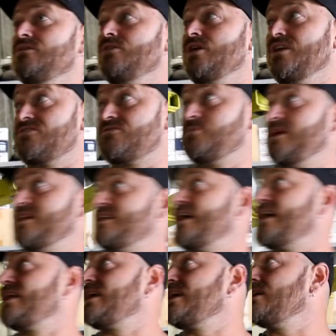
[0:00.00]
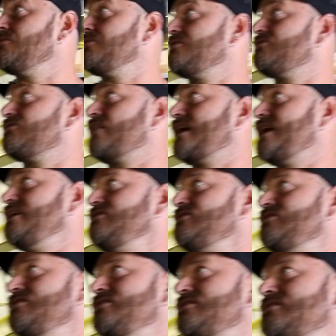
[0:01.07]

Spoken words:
It's split down here with a flange